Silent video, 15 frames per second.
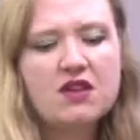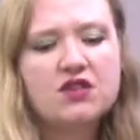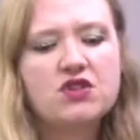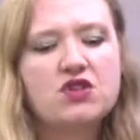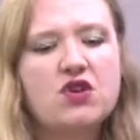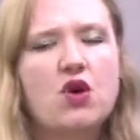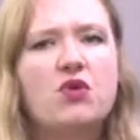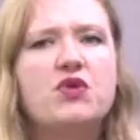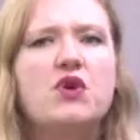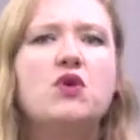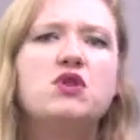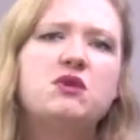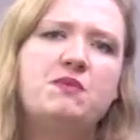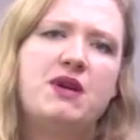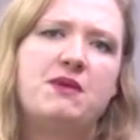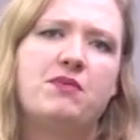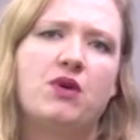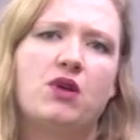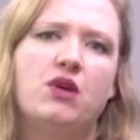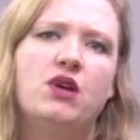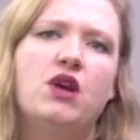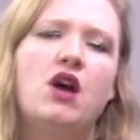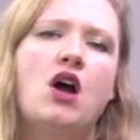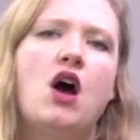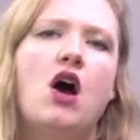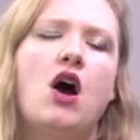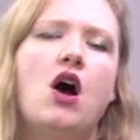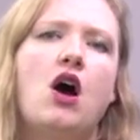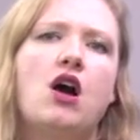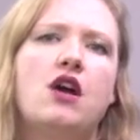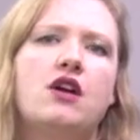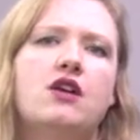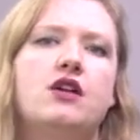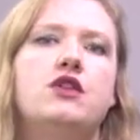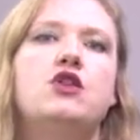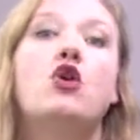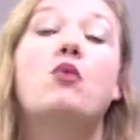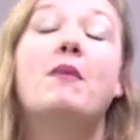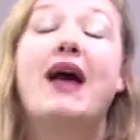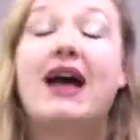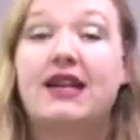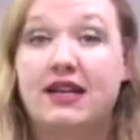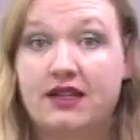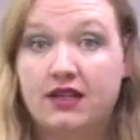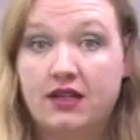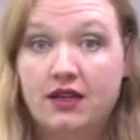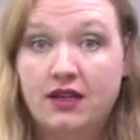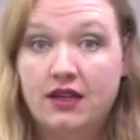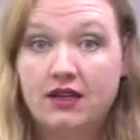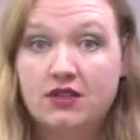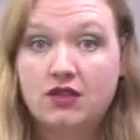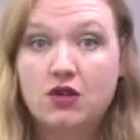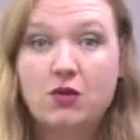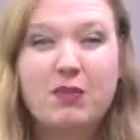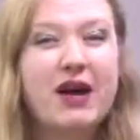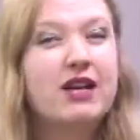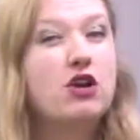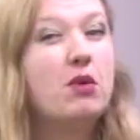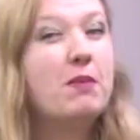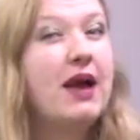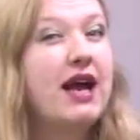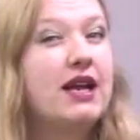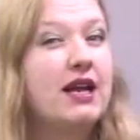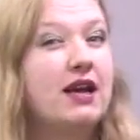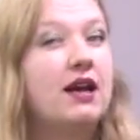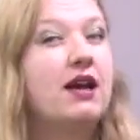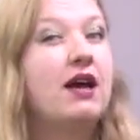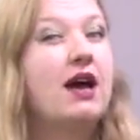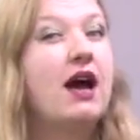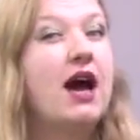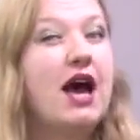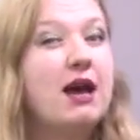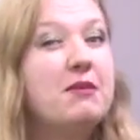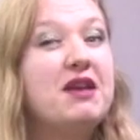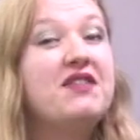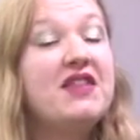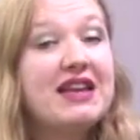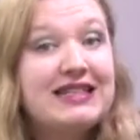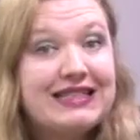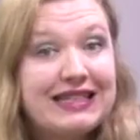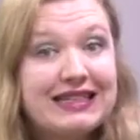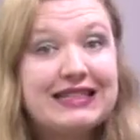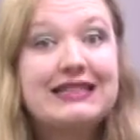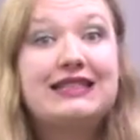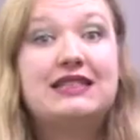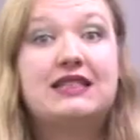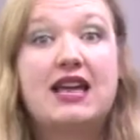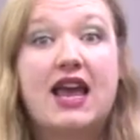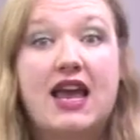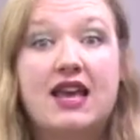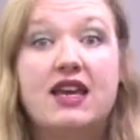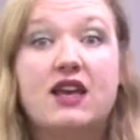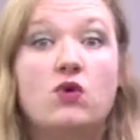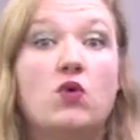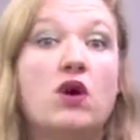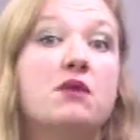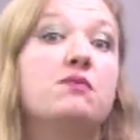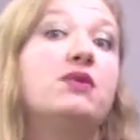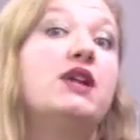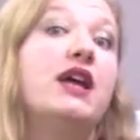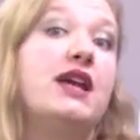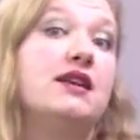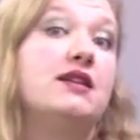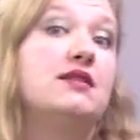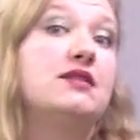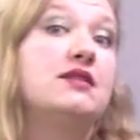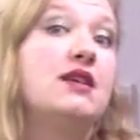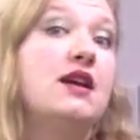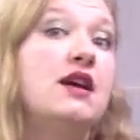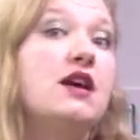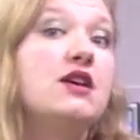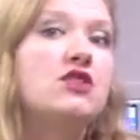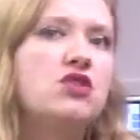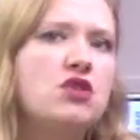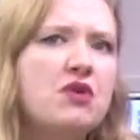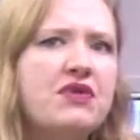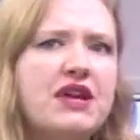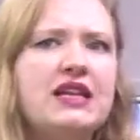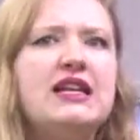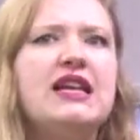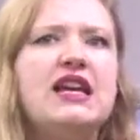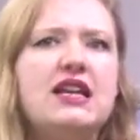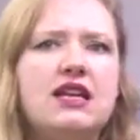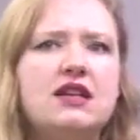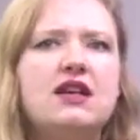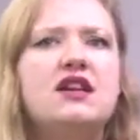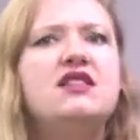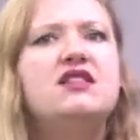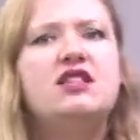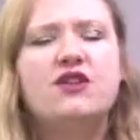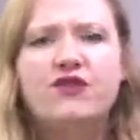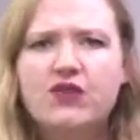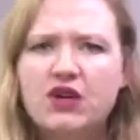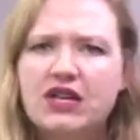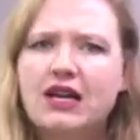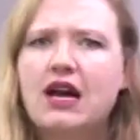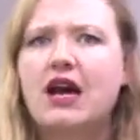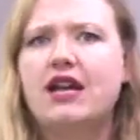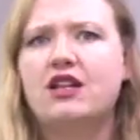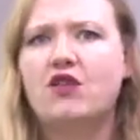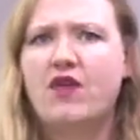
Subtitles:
So those people are nomadic. So by nomadic, I mean they didn't stay in one place. So they needed a different kind